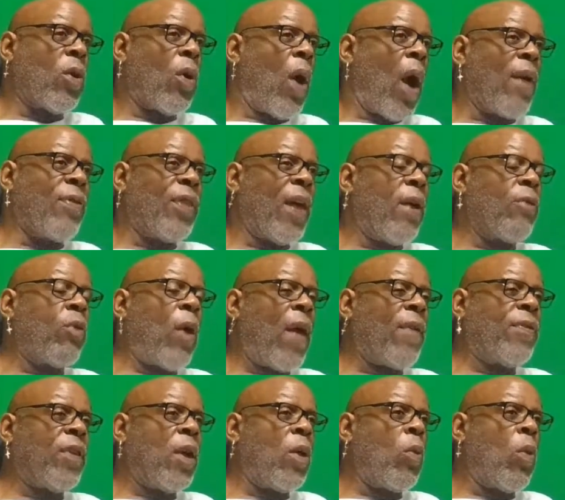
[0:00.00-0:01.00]
that right there
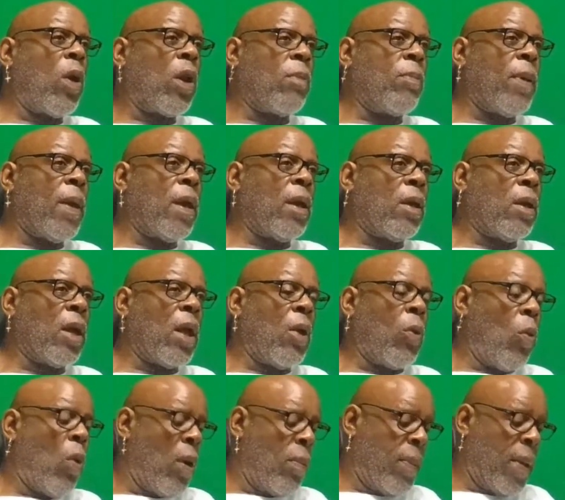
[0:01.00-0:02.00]
won't be
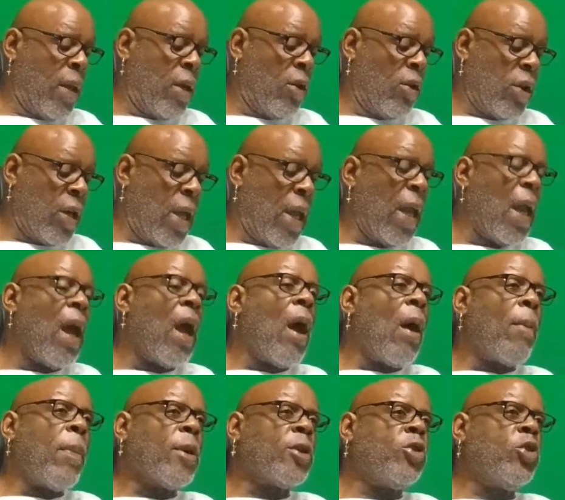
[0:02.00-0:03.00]
a good key.
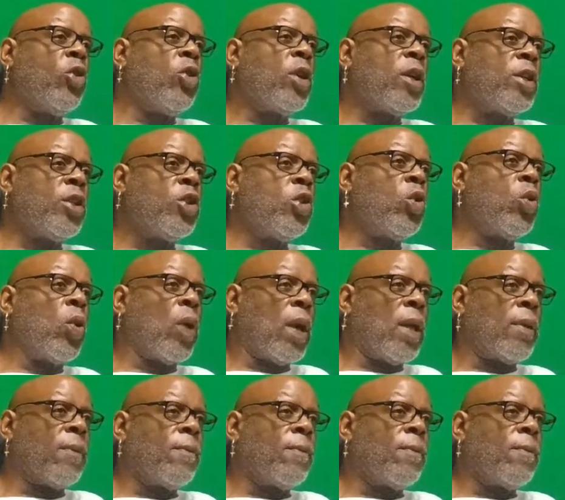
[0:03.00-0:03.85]
But you can do it.